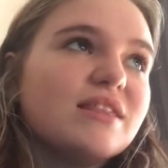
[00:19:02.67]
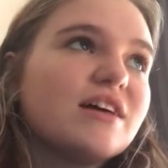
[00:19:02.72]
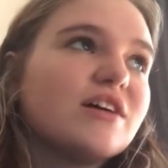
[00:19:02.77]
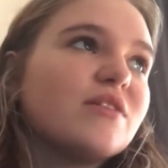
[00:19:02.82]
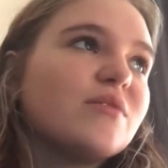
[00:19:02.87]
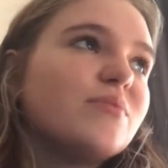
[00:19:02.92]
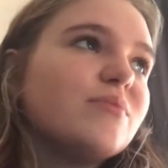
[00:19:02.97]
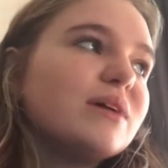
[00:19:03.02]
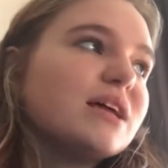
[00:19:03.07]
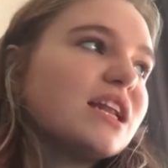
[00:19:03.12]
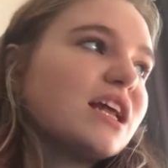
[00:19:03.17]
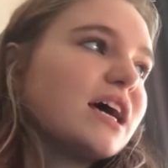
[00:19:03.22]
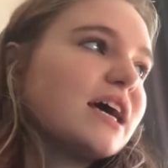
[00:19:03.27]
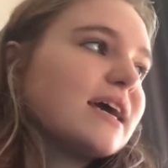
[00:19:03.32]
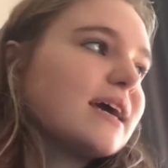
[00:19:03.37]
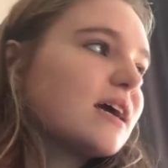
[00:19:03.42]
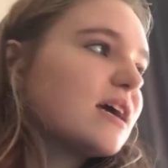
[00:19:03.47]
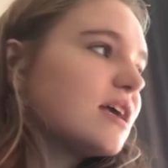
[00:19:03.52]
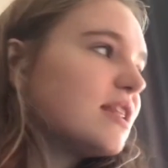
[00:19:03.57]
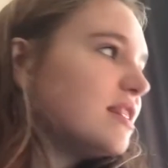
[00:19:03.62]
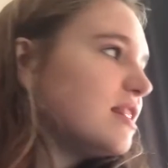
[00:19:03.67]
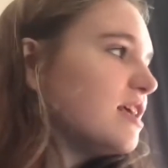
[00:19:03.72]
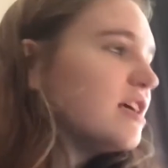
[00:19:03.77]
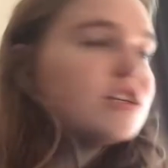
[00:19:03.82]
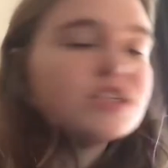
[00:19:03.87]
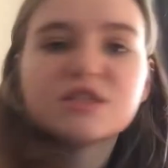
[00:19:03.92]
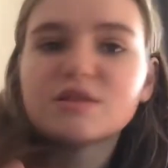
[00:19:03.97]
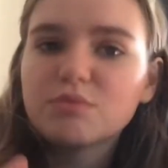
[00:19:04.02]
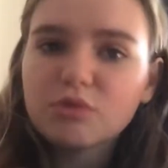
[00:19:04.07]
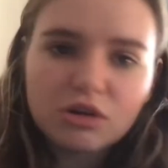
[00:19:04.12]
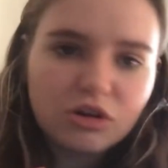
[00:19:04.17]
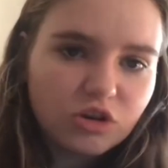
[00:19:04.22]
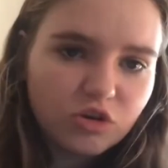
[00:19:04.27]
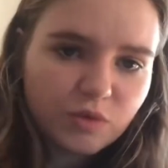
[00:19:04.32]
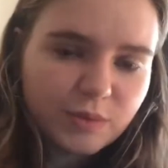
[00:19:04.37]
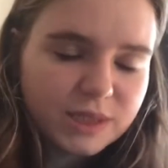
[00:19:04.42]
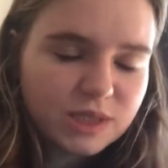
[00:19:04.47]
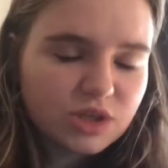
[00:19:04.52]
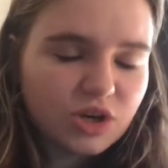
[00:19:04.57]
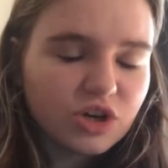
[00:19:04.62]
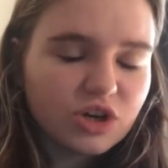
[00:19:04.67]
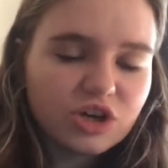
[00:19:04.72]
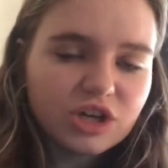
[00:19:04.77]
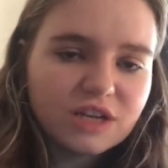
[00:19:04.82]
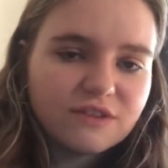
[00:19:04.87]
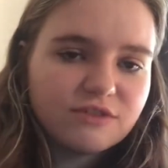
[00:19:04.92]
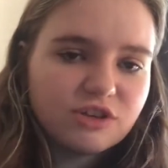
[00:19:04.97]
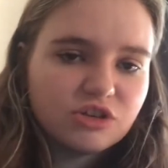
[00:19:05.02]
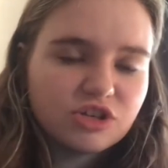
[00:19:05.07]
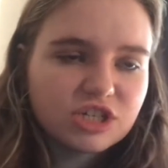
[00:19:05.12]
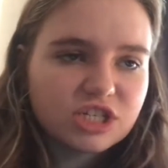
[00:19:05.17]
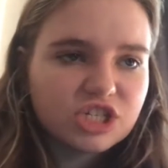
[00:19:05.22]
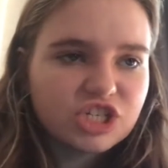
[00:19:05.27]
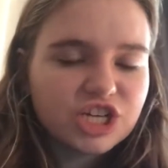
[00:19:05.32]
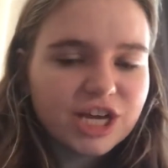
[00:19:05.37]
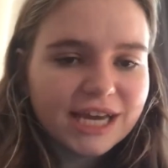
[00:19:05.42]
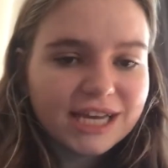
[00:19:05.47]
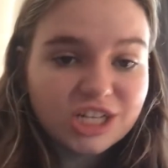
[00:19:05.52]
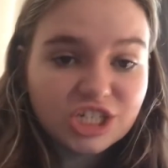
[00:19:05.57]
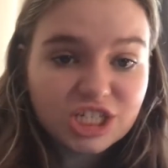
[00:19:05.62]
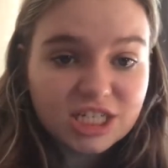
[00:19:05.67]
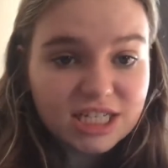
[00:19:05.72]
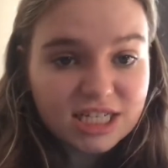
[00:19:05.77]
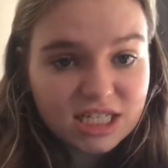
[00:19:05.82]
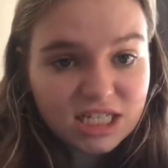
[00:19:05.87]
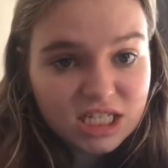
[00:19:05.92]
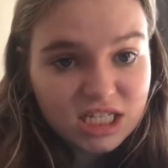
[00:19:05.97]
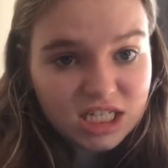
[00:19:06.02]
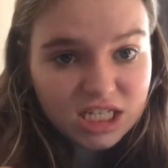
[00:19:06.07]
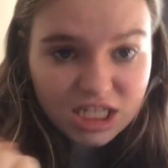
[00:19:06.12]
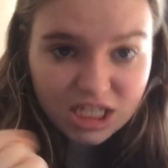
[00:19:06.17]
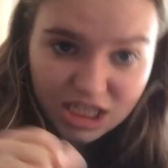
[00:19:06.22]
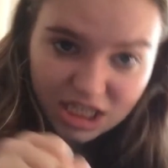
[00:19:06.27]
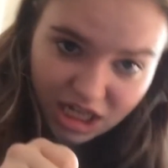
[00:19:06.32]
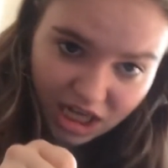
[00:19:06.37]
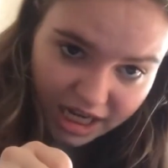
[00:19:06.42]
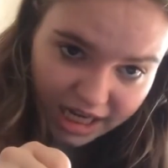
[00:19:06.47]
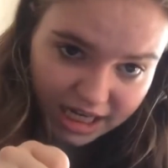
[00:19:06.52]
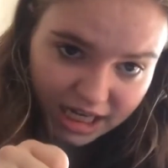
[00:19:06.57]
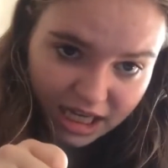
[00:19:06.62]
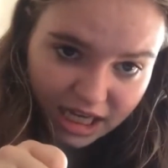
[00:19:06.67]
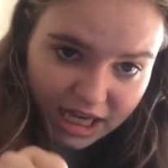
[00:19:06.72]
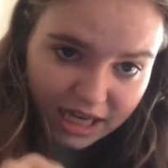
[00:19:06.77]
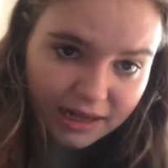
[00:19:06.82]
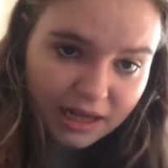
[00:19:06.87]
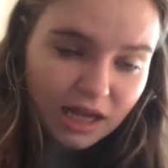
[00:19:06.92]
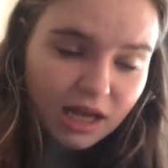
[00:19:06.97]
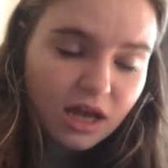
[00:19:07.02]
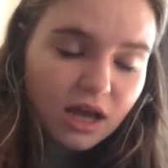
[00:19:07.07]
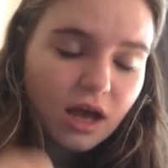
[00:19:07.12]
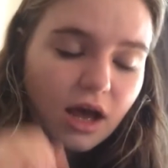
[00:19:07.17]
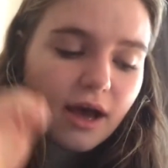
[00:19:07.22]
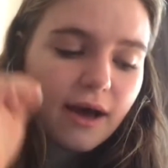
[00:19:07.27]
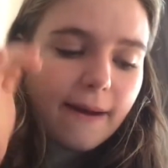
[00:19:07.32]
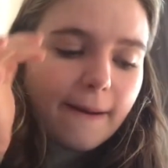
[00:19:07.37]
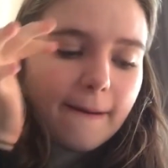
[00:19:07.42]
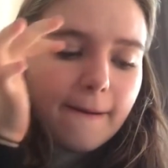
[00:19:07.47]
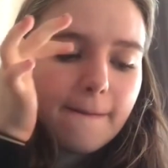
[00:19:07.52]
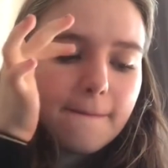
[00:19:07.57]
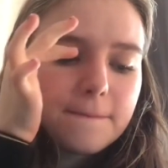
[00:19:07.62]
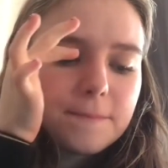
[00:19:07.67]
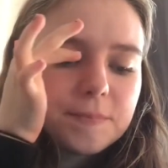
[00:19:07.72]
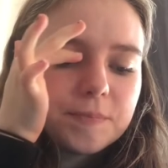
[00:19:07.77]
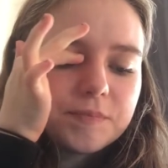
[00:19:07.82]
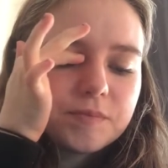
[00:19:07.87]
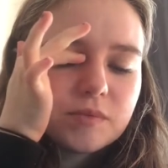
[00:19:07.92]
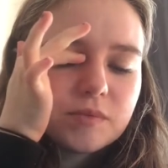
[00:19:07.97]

they'll be like, this monologue will be so good if you just change this slightly. And